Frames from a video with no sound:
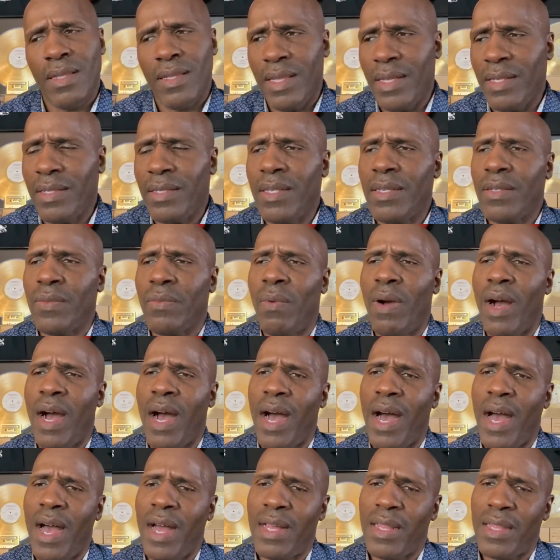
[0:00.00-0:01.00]
This is
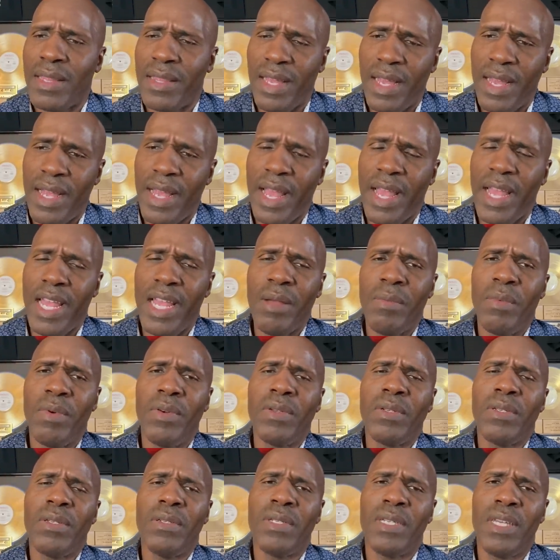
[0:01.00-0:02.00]
why they're
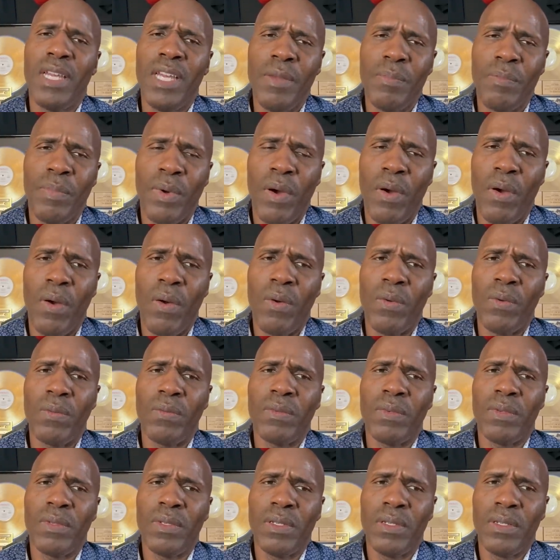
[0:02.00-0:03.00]
able to keep
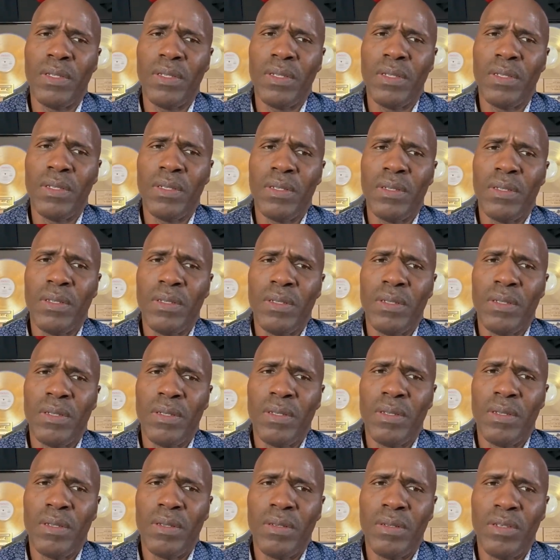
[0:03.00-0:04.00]
on
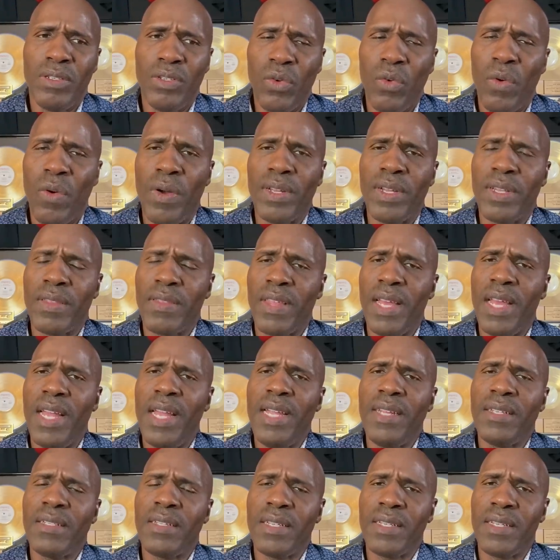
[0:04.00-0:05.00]
doing the
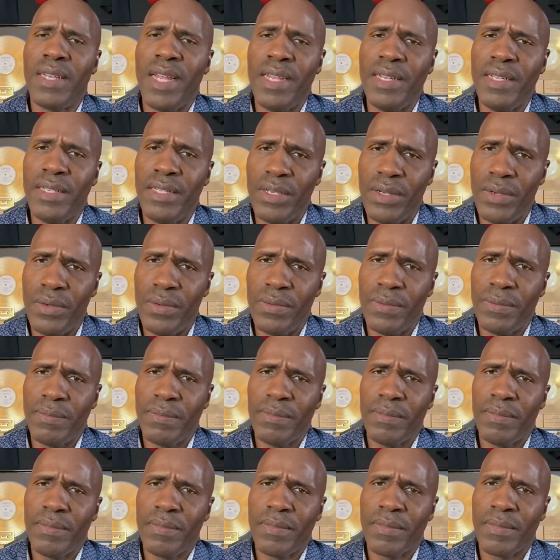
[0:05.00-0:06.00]
things that they do.
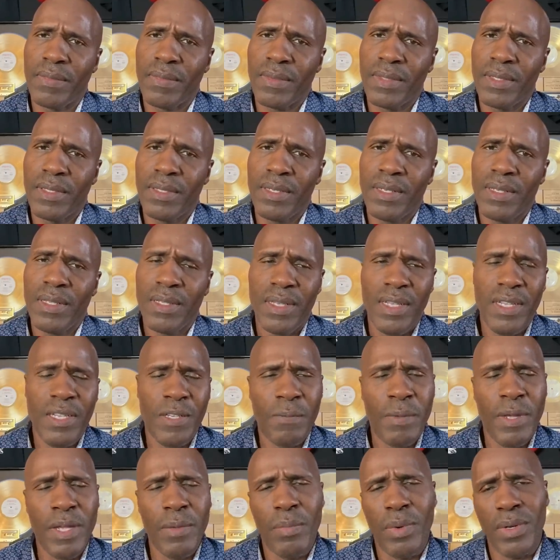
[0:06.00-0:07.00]

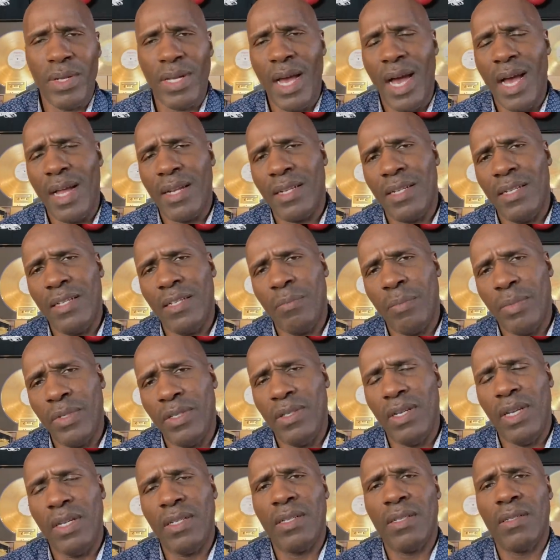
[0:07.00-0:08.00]
These people got these
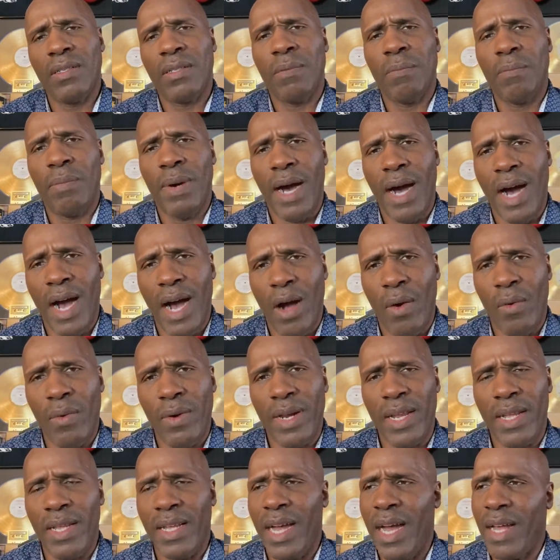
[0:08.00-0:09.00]
positions of
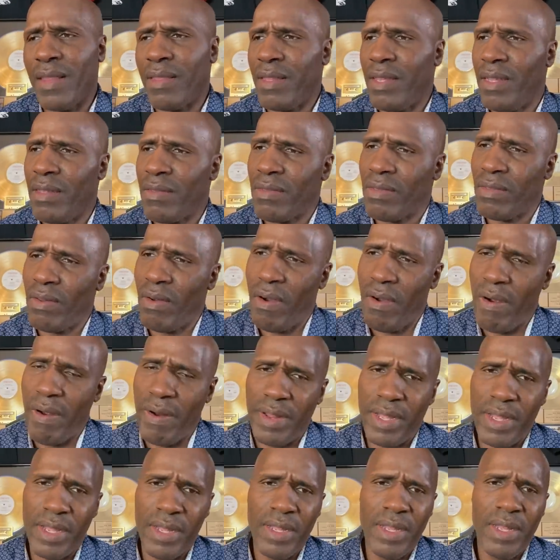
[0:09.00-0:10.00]
power. They got the
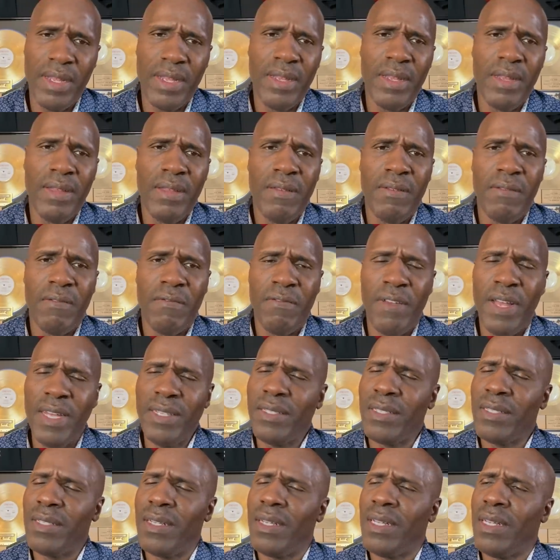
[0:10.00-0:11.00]
authority
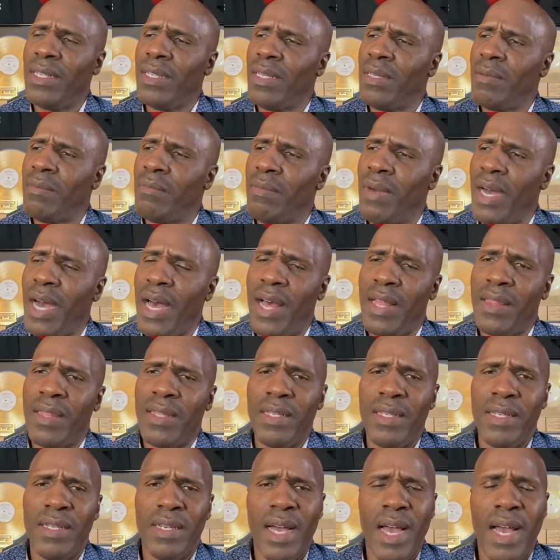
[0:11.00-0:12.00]
vested in them by
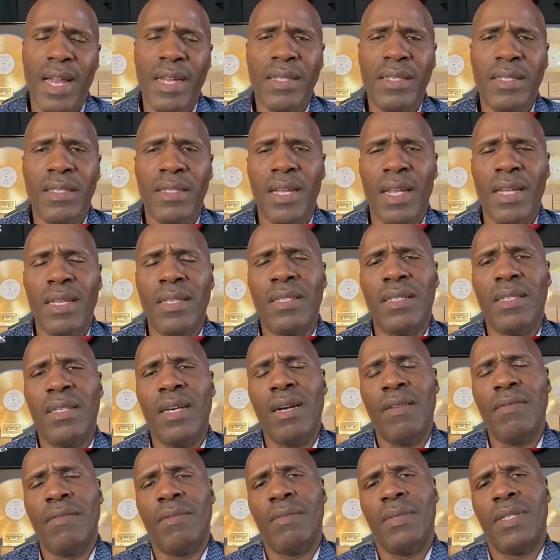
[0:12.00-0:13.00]
the United States
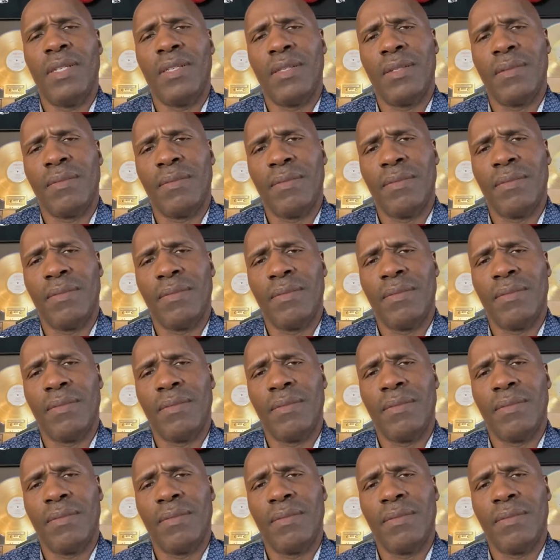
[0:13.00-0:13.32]
government.